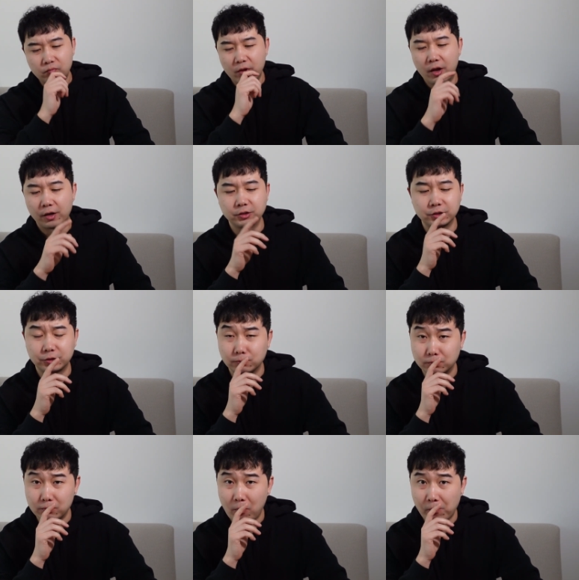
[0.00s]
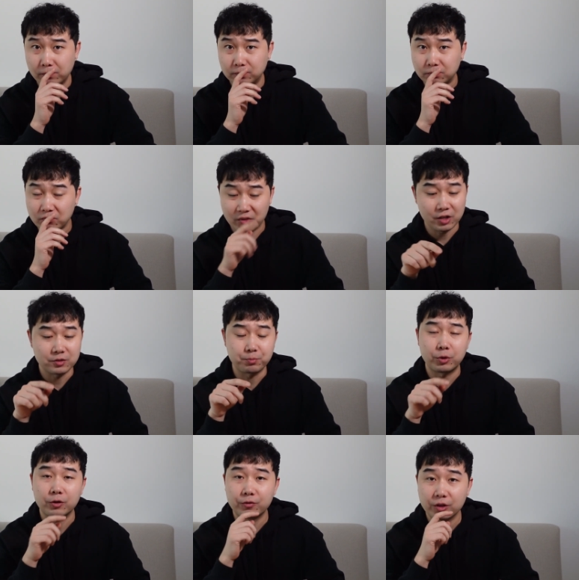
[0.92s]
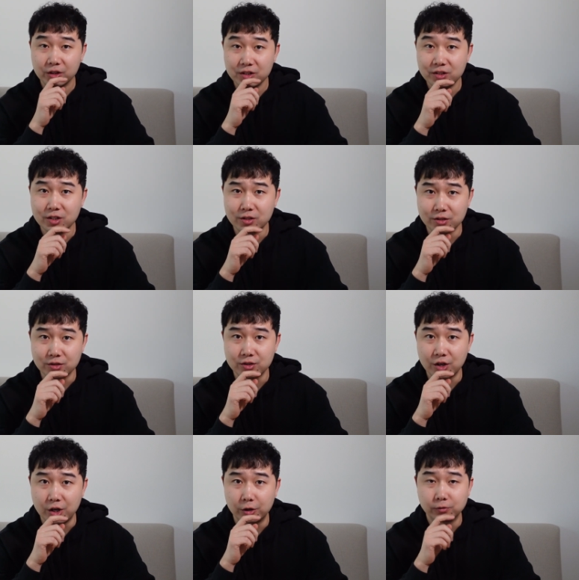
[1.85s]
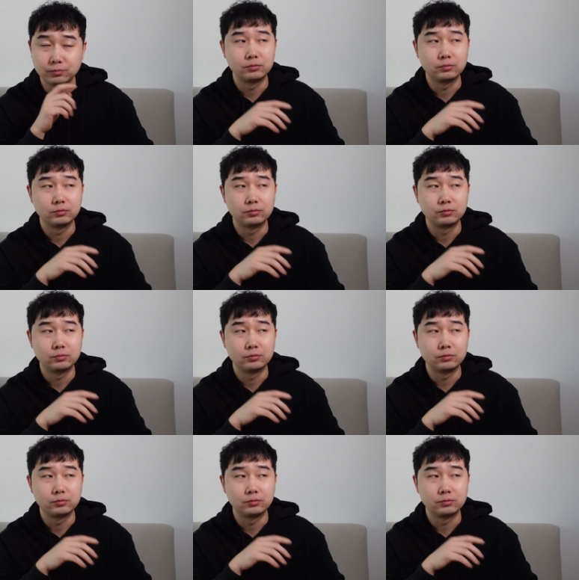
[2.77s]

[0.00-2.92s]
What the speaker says: That was perfectly seasoned steak.